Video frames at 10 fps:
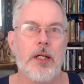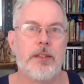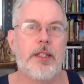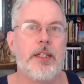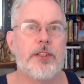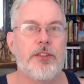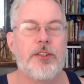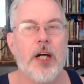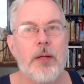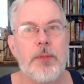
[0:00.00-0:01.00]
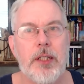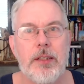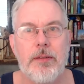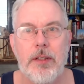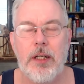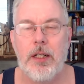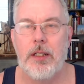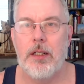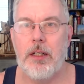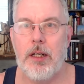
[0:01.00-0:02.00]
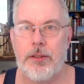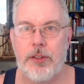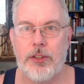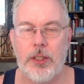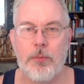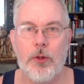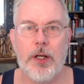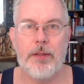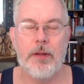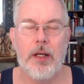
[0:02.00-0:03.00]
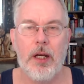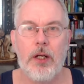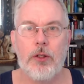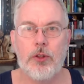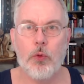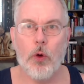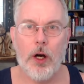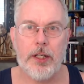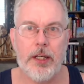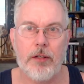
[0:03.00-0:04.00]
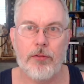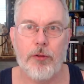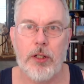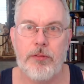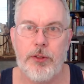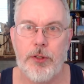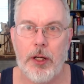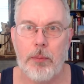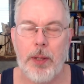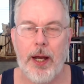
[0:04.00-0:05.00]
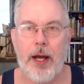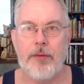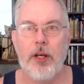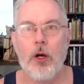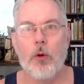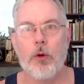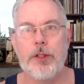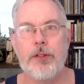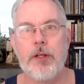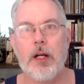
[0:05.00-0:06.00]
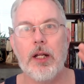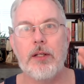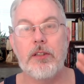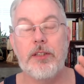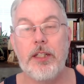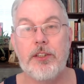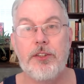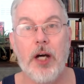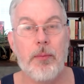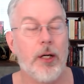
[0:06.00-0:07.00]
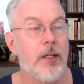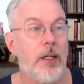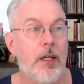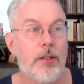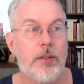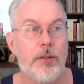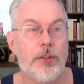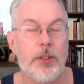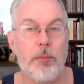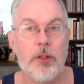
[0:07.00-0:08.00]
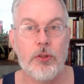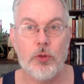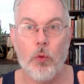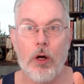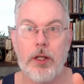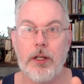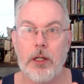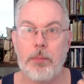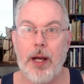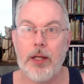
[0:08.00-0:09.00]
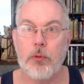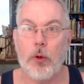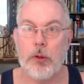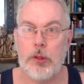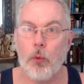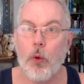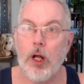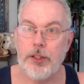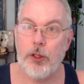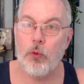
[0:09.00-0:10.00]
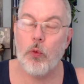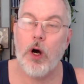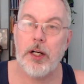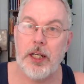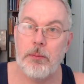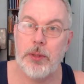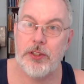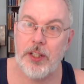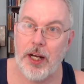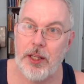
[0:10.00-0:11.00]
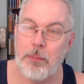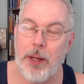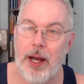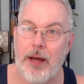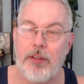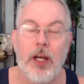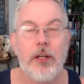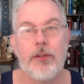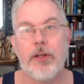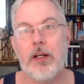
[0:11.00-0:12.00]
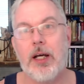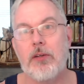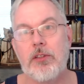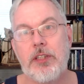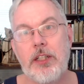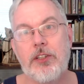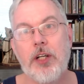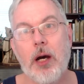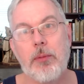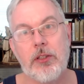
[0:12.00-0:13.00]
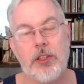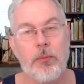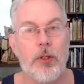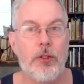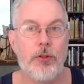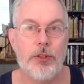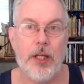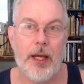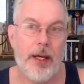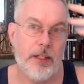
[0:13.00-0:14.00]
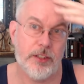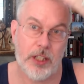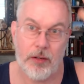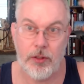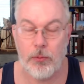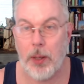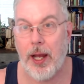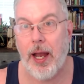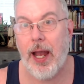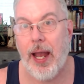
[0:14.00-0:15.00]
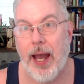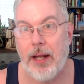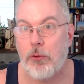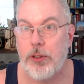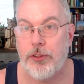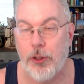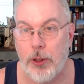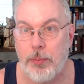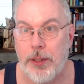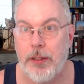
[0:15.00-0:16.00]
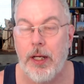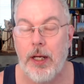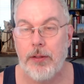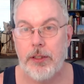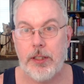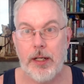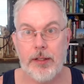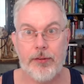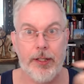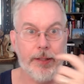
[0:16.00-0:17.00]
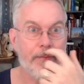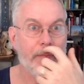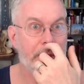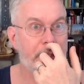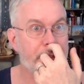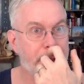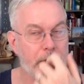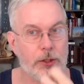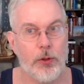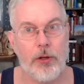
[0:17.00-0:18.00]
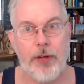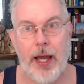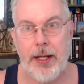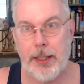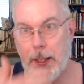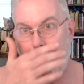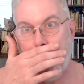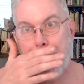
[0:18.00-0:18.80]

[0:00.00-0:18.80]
teach Dhamma to someone who's walking in front of you down a path, or you're not allowed to teach Dhamma to someone who's walking on a path while you're walking beside the path. You're not allowed to teach Dhamma to someone whose head is covered by a hat or a turban, this kind of thing. It's just sort of etiquette.